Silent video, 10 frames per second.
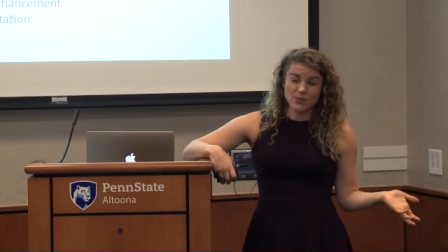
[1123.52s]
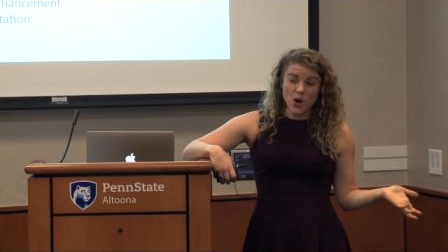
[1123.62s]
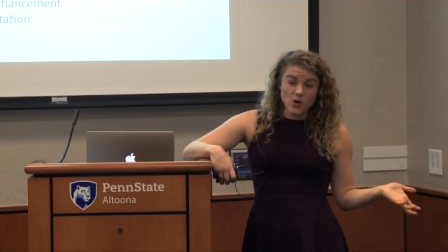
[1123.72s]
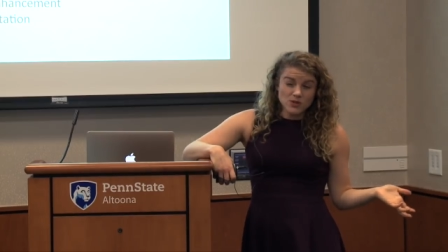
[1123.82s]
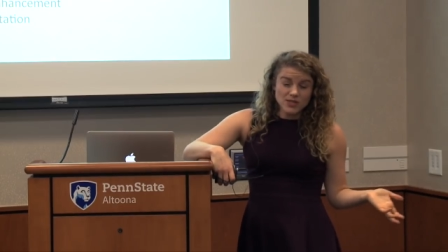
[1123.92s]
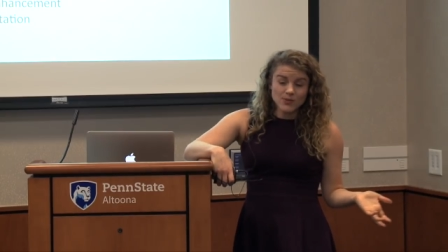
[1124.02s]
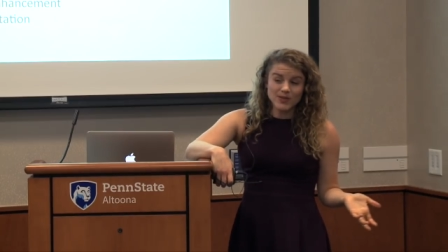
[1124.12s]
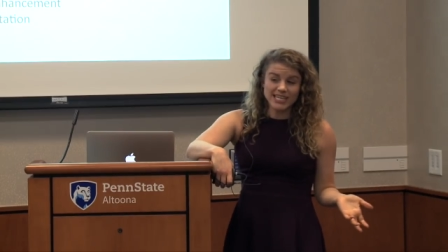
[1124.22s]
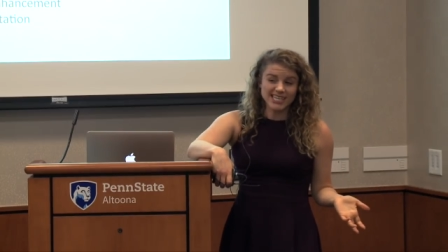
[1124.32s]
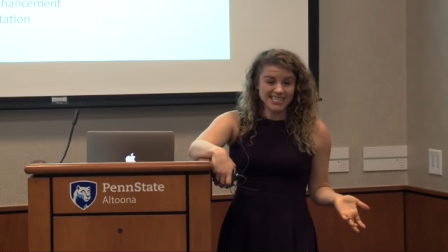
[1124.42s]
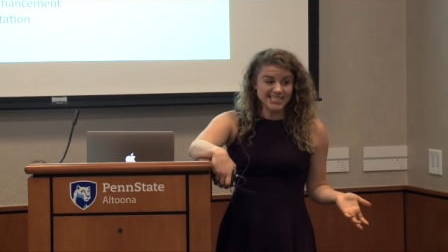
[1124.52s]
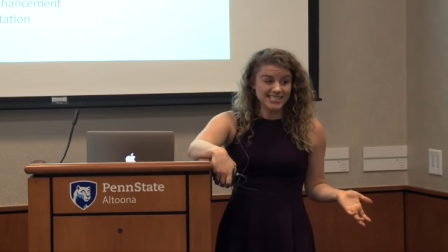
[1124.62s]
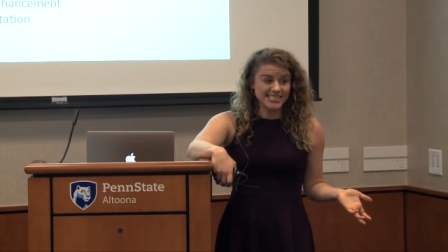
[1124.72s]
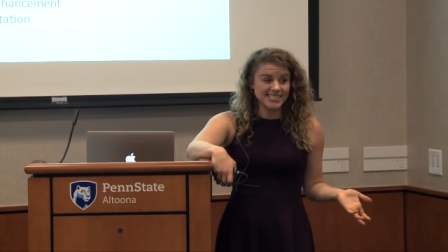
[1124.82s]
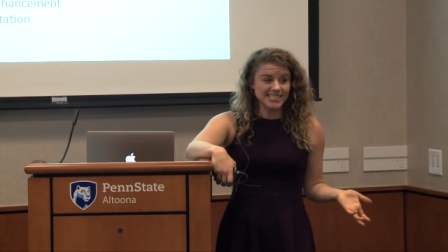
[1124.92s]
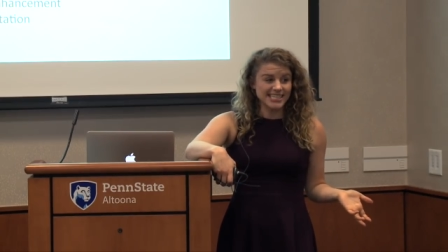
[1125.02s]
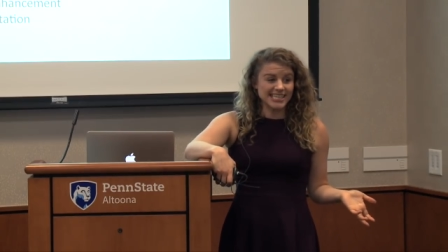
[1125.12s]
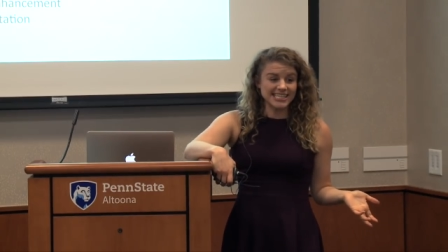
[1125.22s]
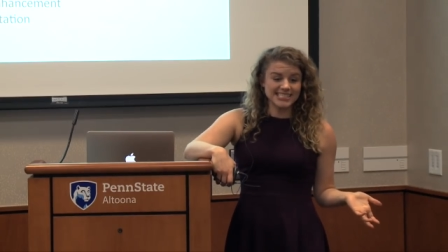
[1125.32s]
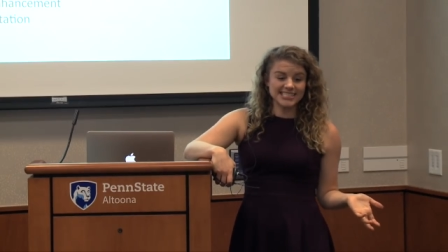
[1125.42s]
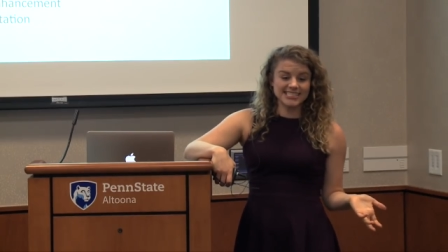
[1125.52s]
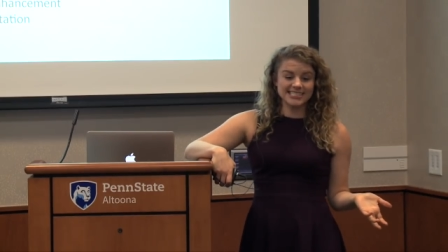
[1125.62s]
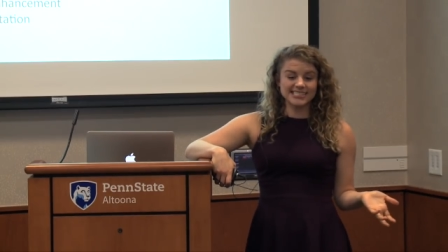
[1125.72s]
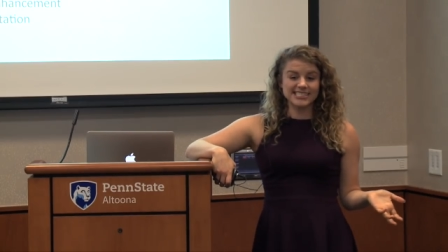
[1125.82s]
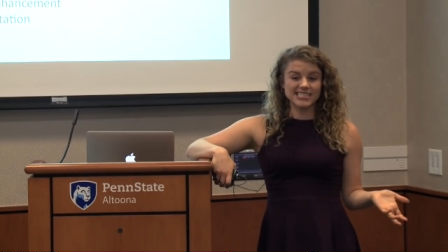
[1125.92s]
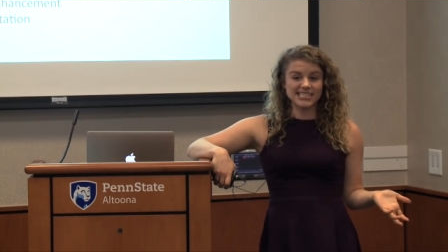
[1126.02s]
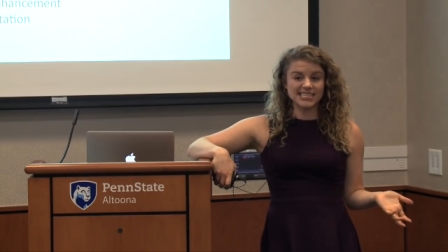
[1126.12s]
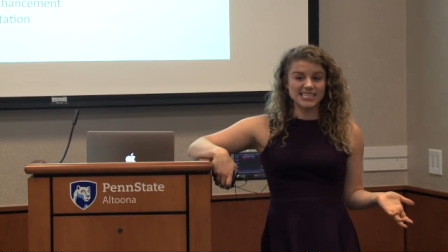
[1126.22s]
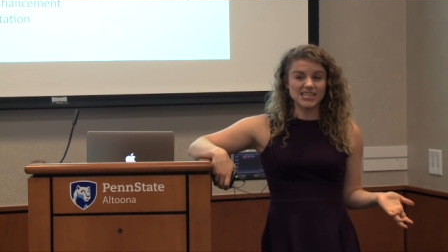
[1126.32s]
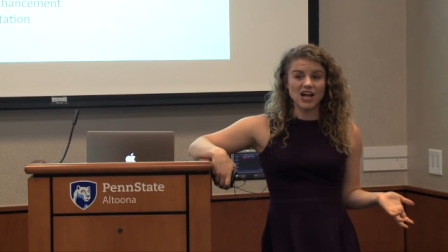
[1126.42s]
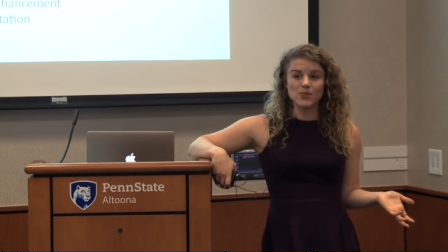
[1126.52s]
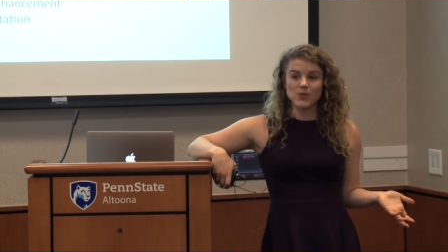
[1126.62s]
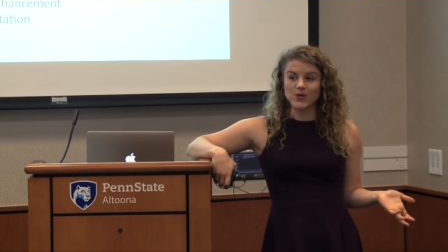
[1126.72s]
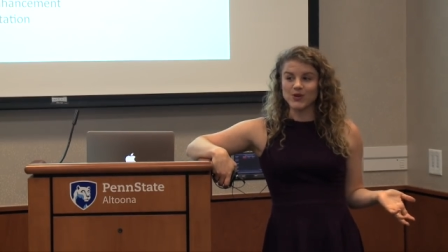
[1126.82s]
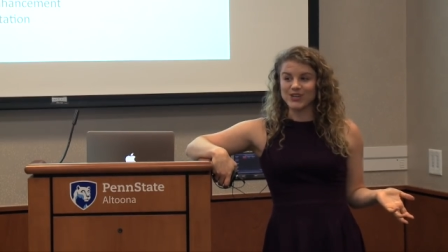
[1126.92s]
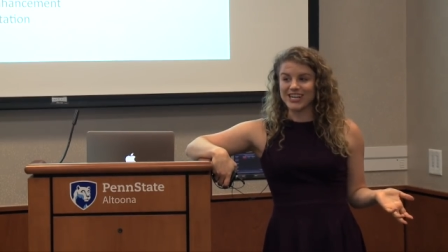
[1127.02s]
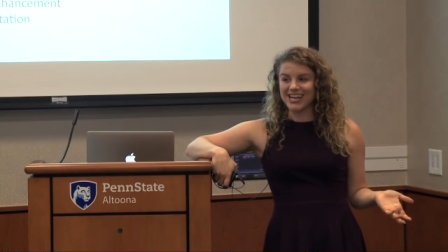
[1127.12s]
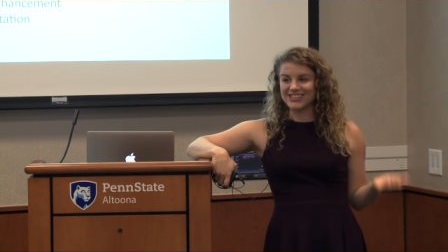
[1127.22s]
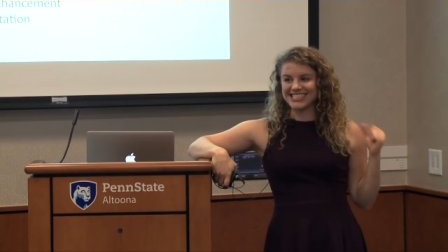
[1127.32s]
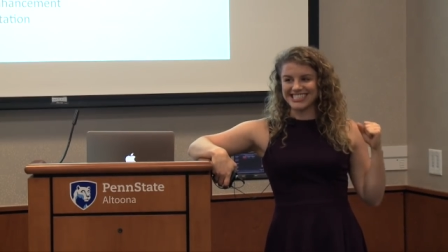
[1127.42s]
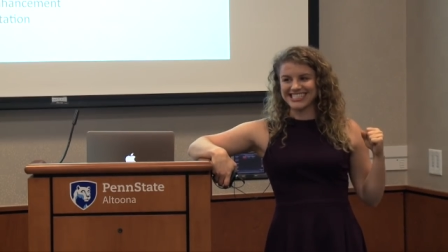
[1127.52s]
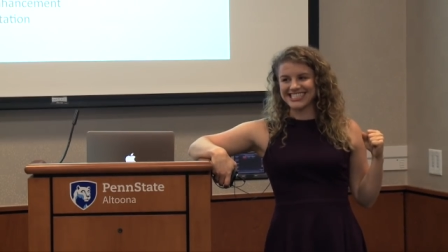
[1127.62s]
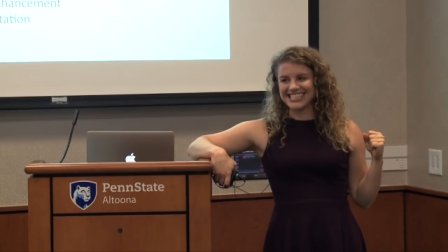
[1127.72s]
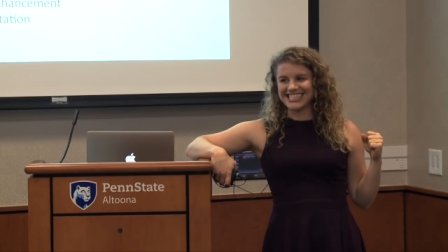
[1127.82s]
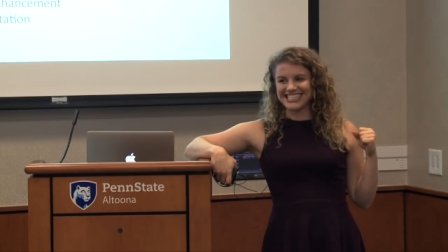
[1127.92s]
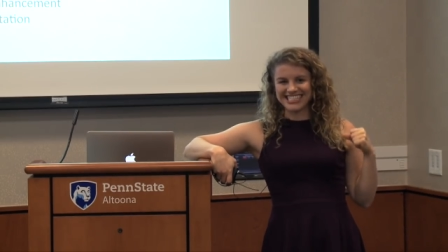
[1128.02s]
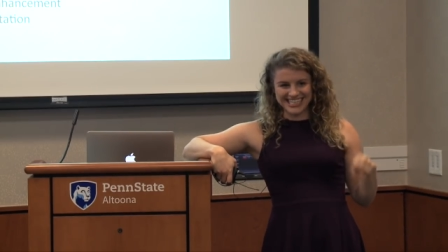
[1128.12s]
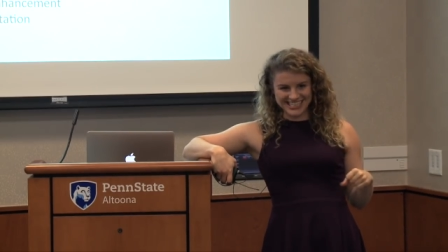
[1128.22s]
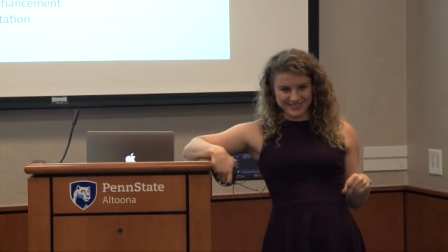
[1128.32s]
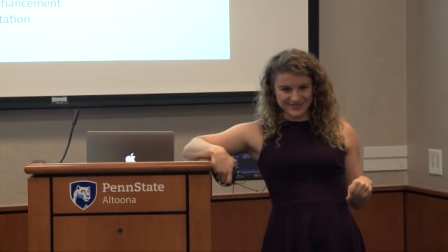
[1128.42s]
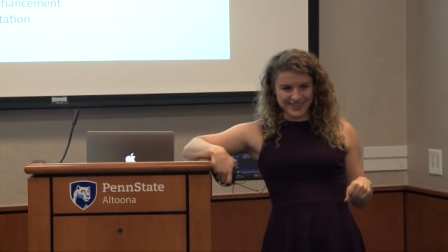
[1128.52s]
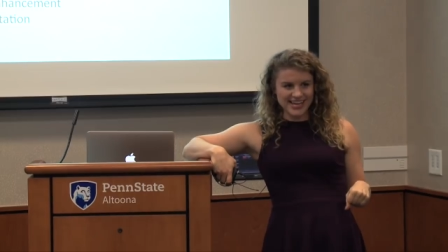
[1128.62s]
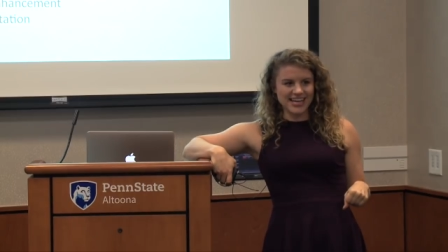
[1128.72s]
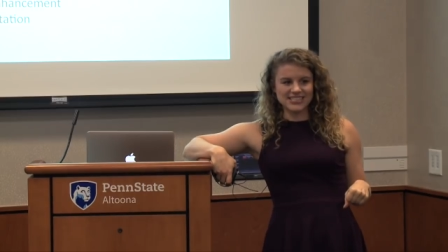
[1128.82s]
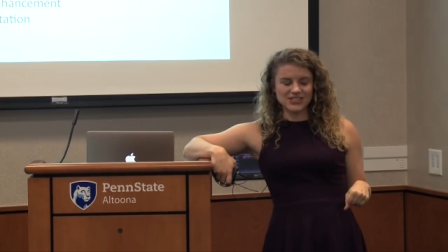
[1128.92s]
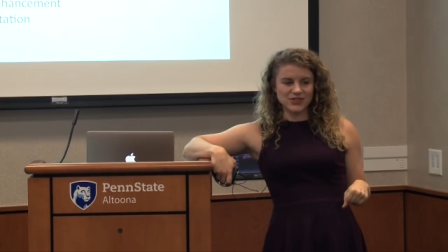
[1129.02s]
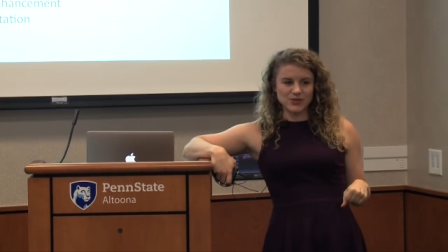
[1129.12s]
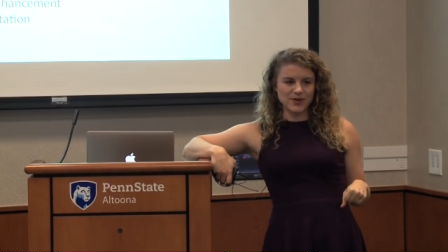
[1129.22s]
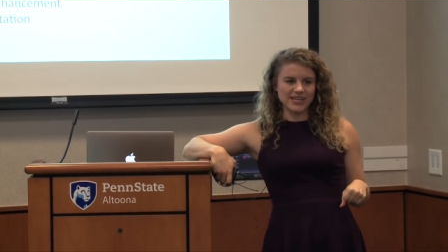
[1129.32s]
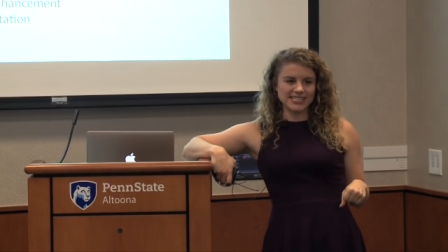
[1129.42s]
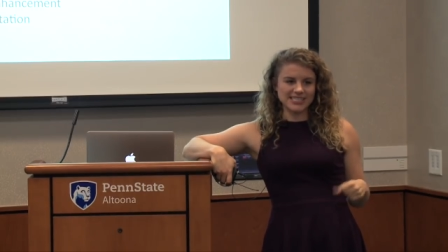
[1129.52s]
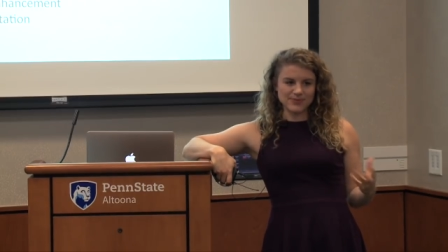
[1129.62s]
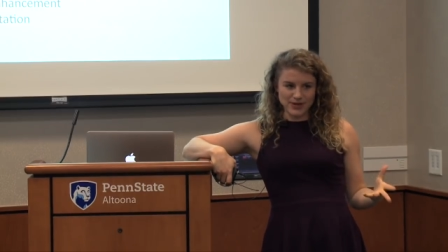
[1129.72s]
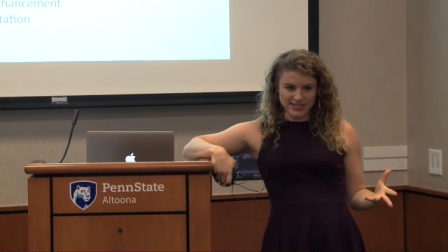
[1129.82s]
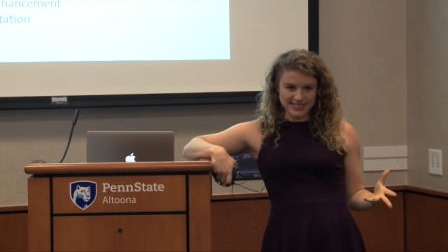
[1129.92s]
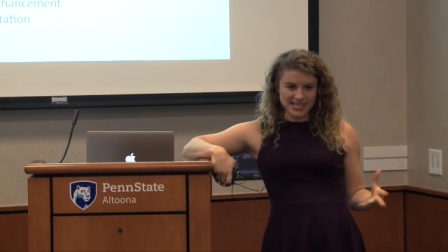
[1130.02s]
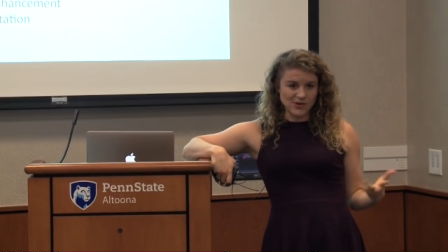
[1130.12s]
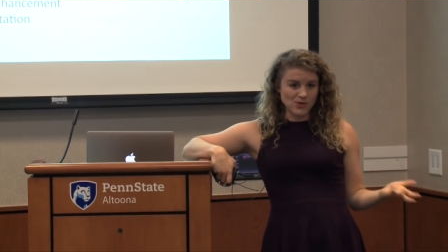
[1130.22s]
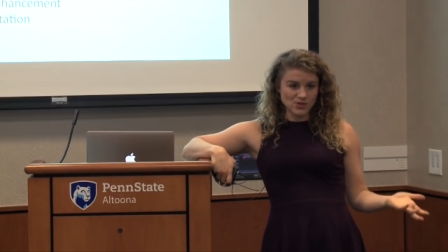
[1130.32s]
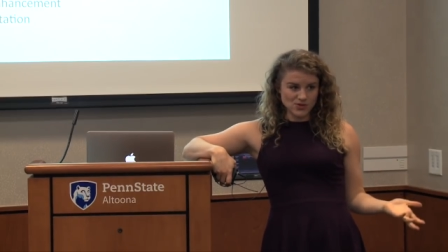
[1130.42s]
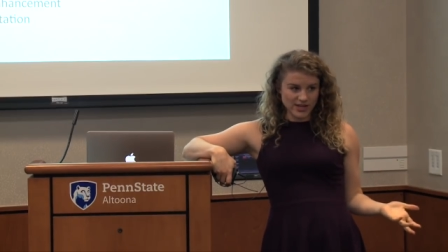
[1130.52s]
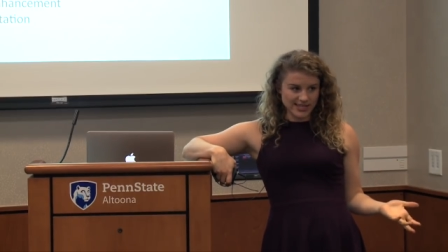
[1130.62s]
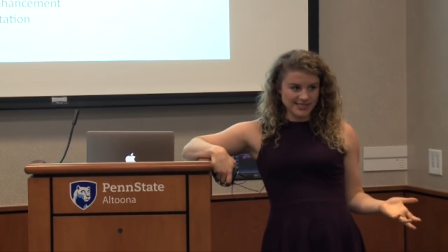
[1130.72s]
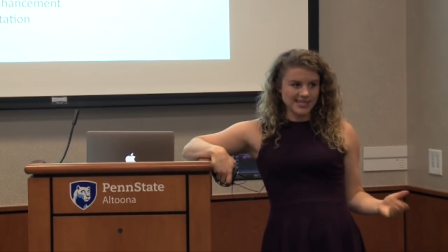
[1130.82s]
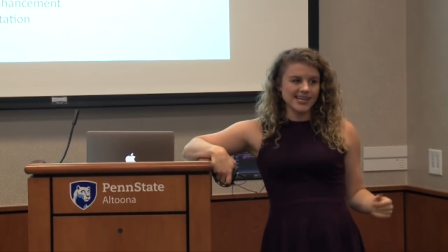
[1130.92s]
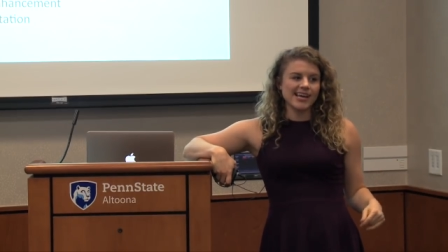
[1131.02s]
mode because it is a lot more energy intensive. And so your body is smart and won't do that.